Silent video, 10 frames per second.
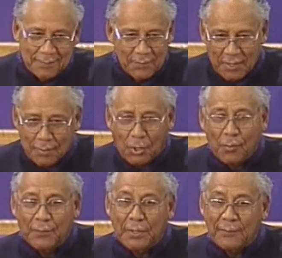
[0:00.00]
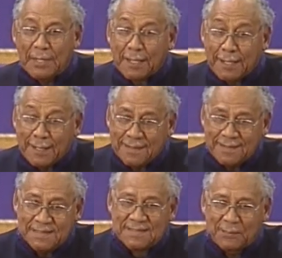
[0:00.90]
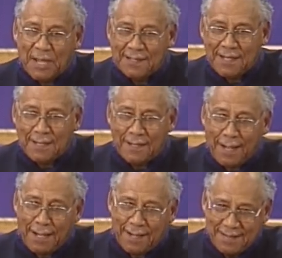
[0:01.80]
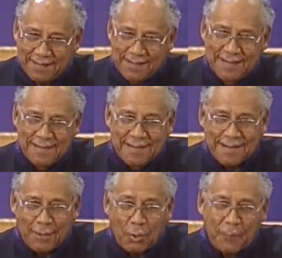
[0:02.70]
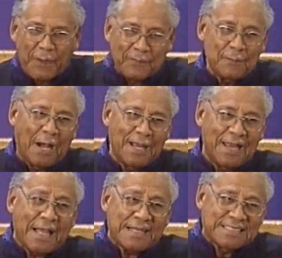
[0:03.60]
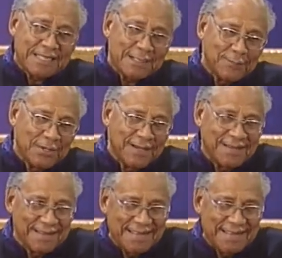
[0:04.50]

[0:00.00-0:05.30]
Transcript: but I'm going to be me. This is my DNA. I hope everybody likes it. But.